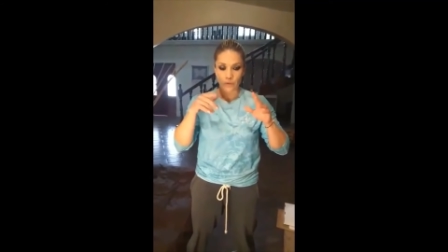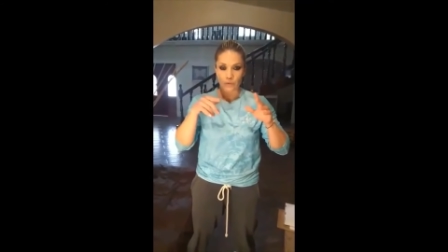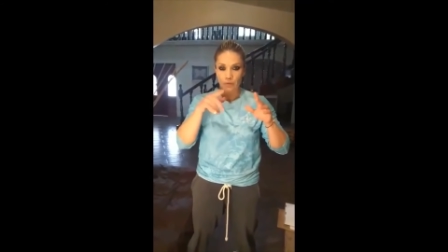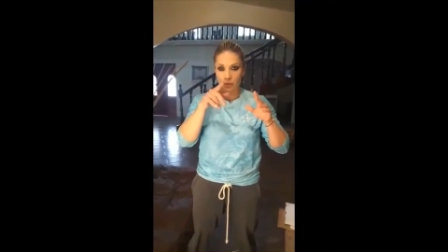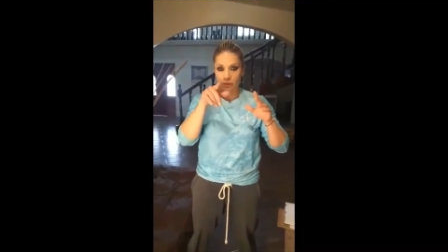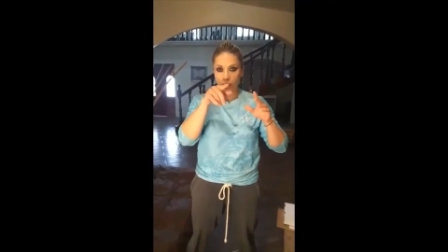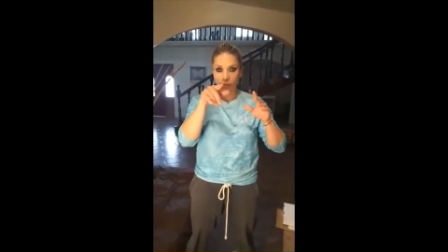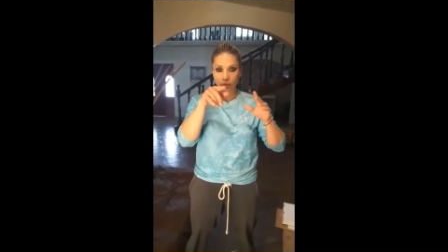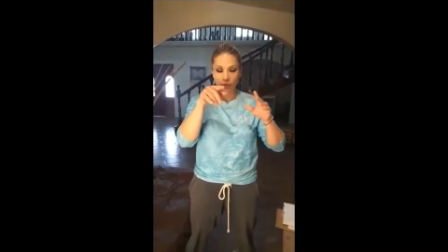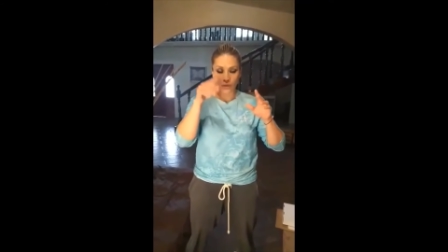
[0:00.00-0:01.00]
that's right
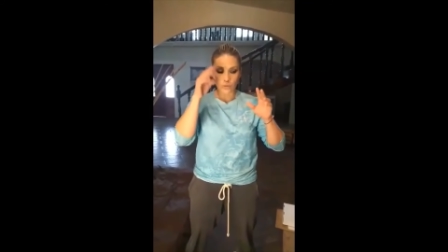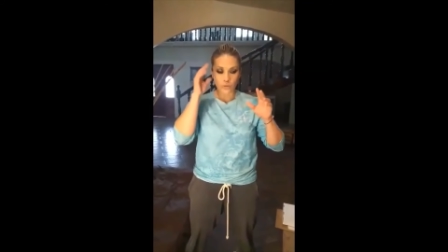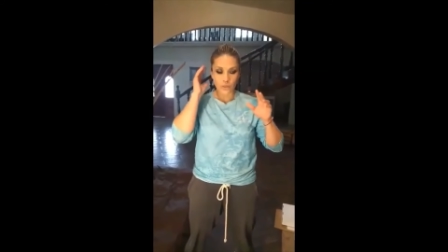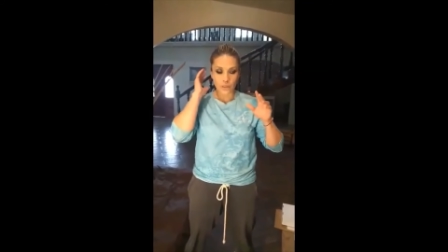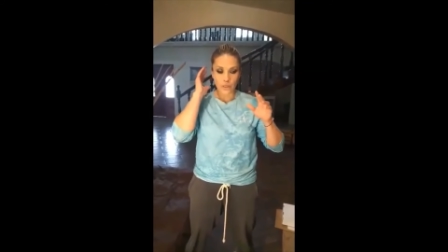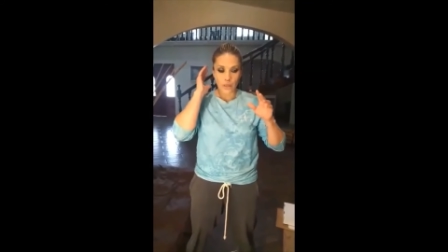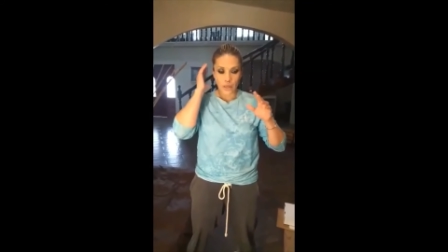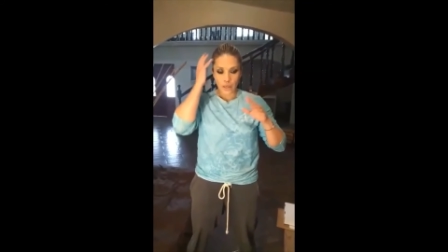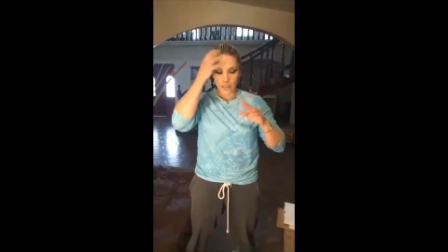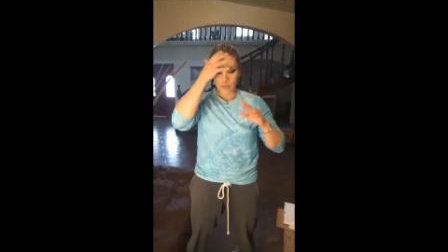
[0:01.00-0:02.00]
before this one, I
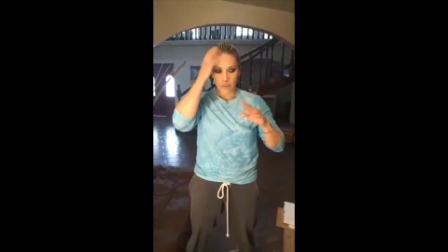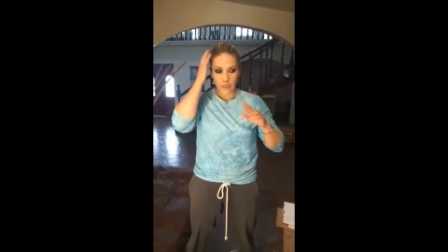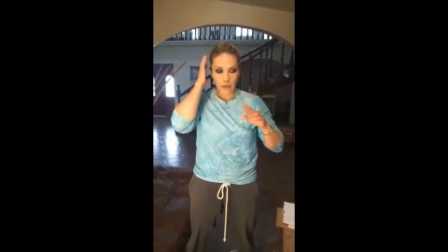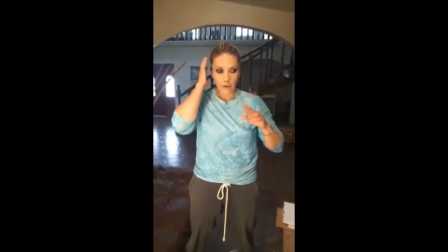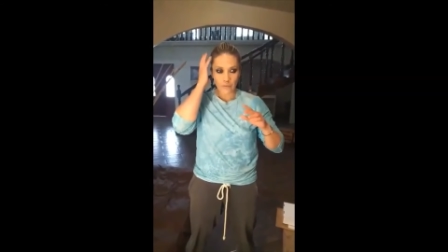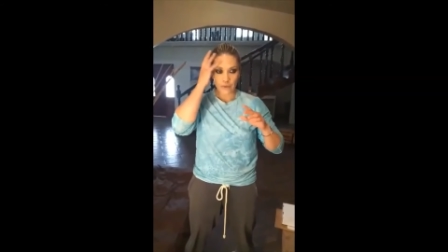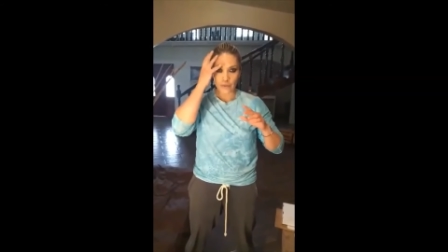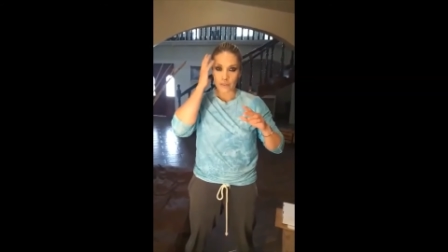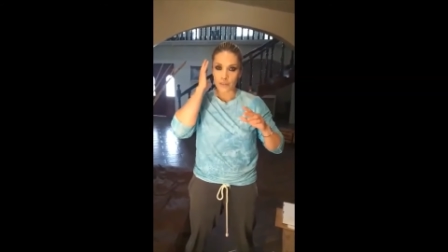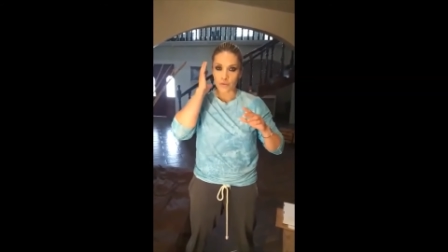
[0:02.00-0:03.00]
explained how I felt
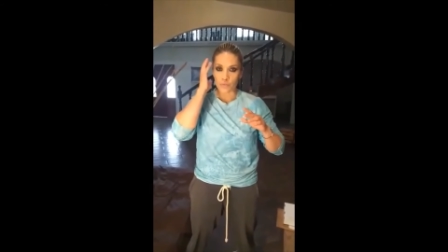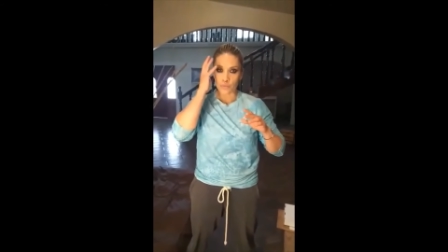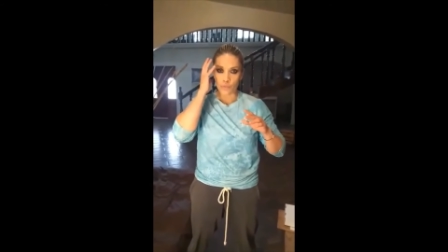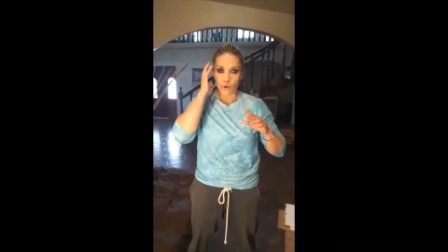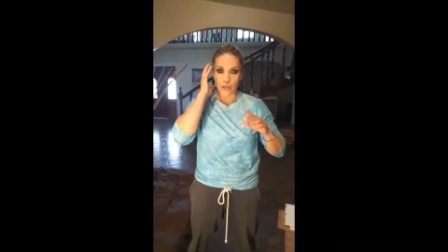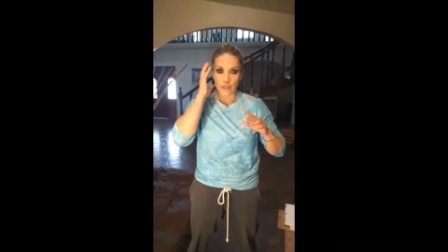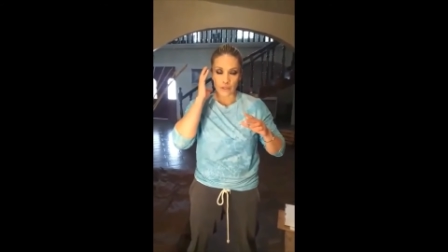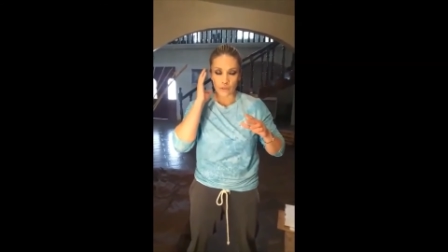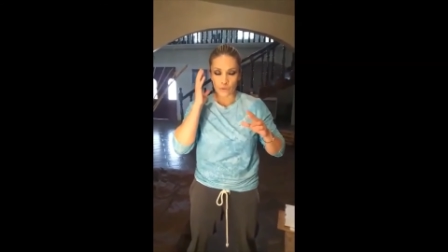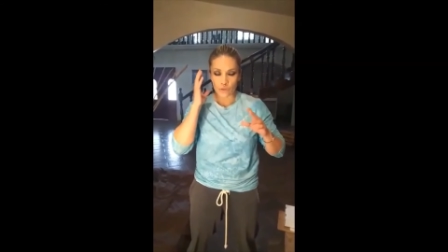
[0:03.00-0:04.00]
it in the brain,
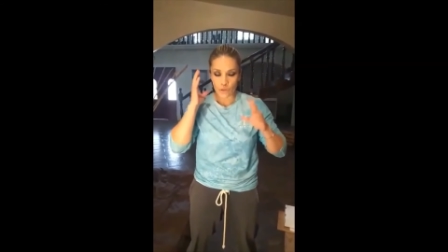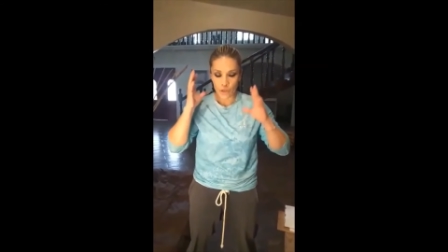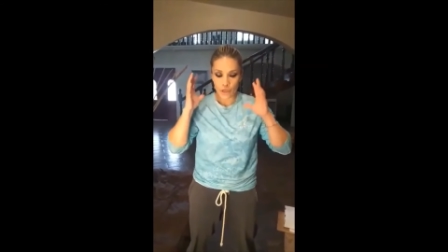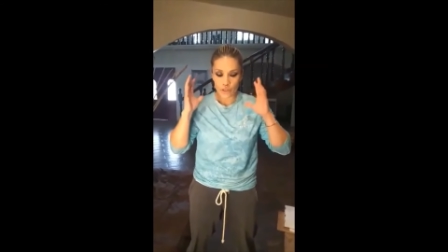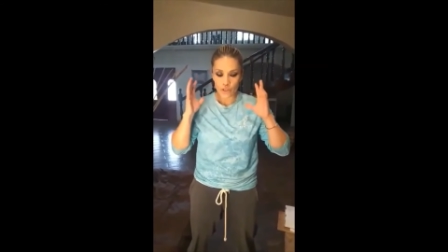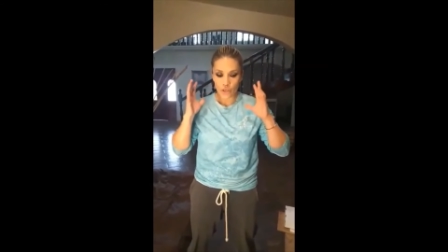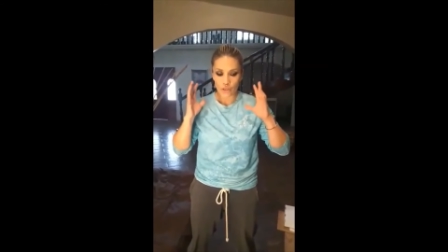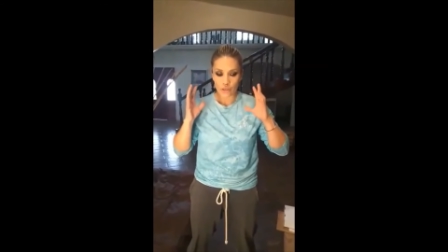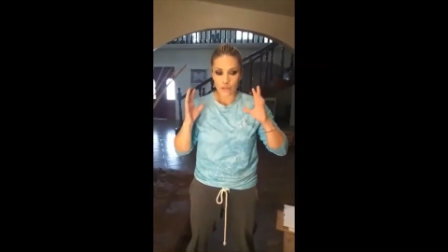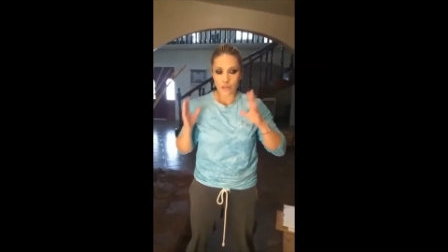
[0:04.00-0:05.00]
huge
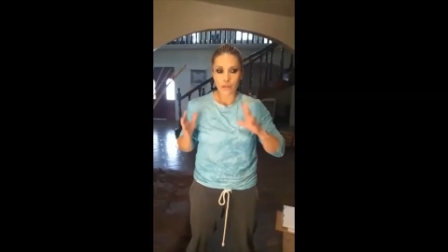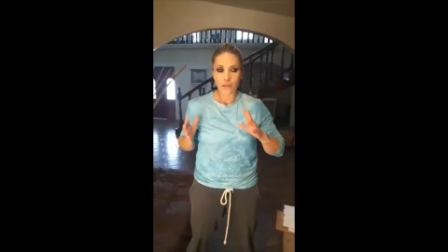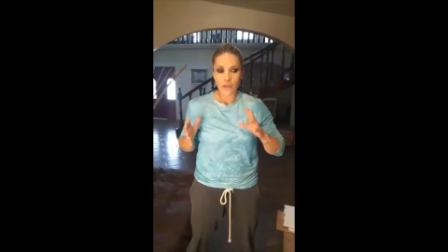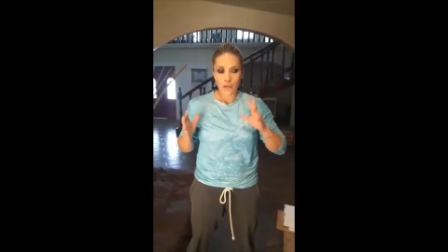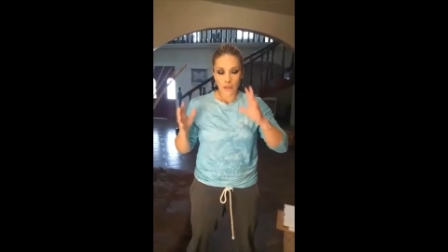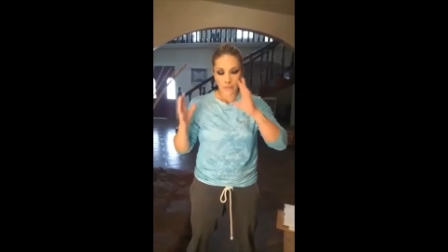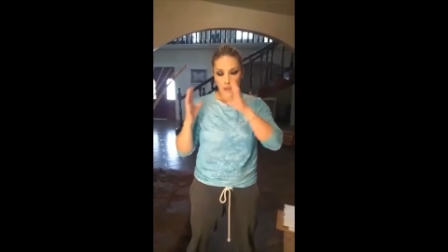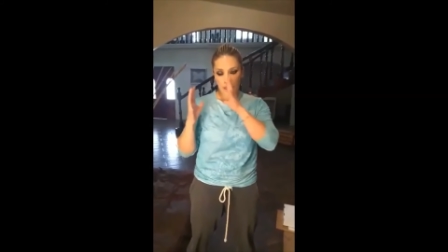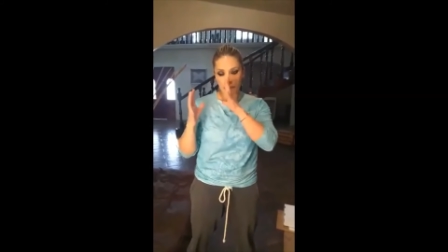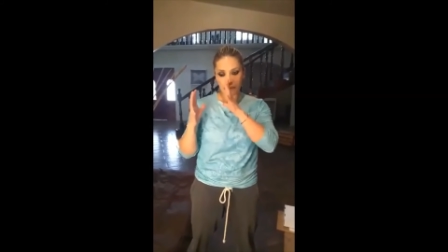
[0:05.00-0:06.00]
chunks, like
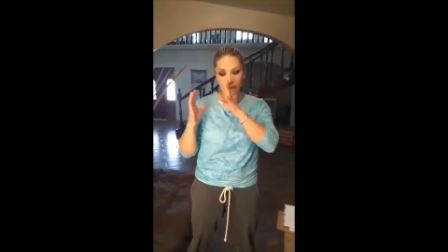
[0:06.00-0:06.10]
massive